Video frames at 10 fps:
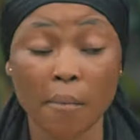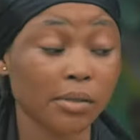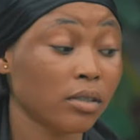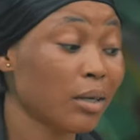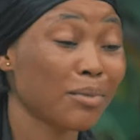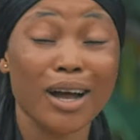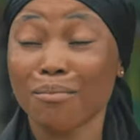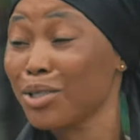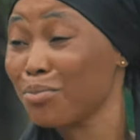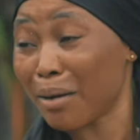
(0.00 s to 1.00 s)
Please, let me go
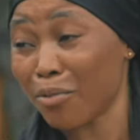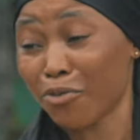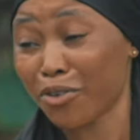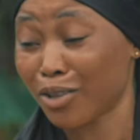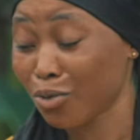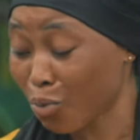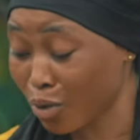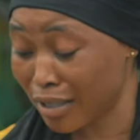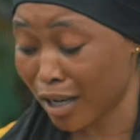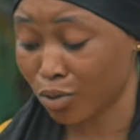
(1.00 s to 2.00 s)
and meet my boyfriend. I don't know
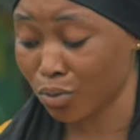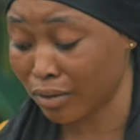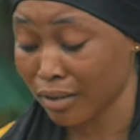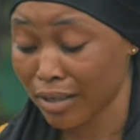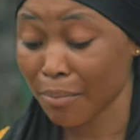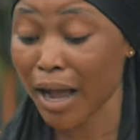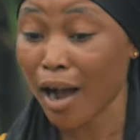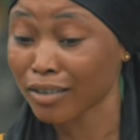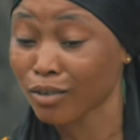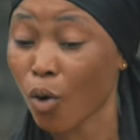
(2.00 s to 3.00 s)
what you are doing. Let me go
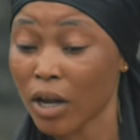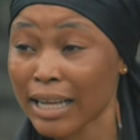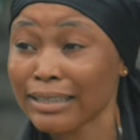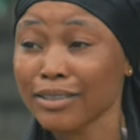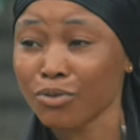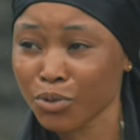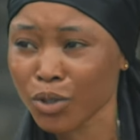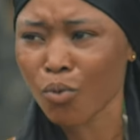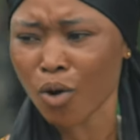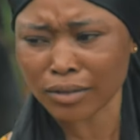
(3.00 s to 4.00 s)
and collect the
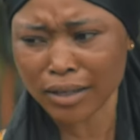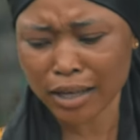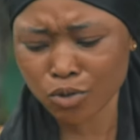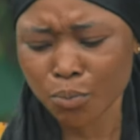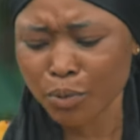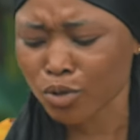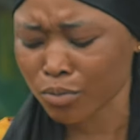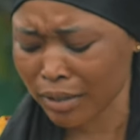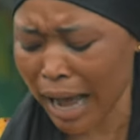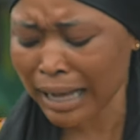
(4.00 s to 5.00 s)
real one. You'll be
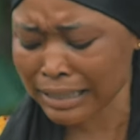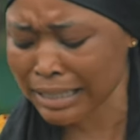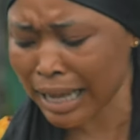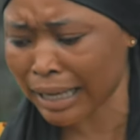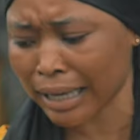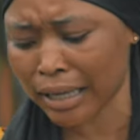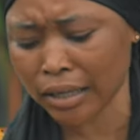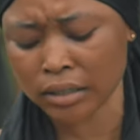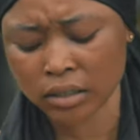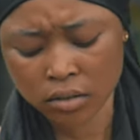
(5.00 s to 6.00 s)
acting like a
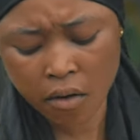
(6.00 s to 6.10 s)
kid.